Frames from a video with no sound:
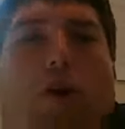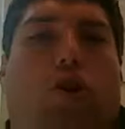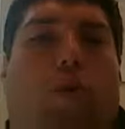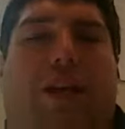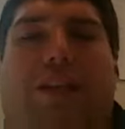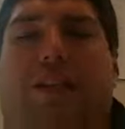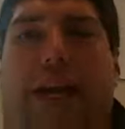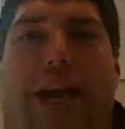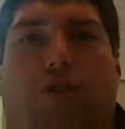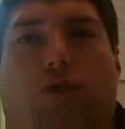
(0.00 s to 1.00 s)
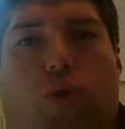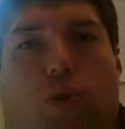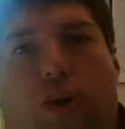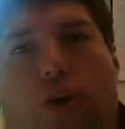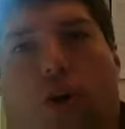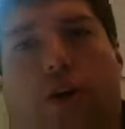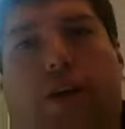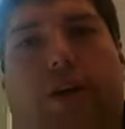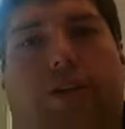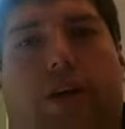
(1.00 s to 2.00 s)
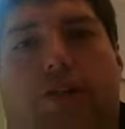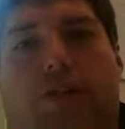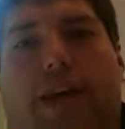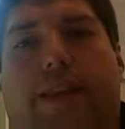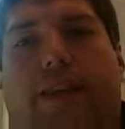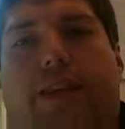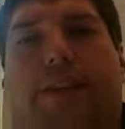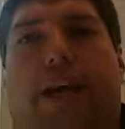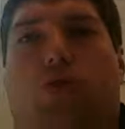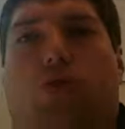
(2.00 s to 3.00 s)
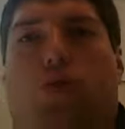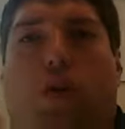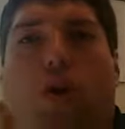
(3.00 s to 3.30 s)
Know what a statutory law is, and understand that statutory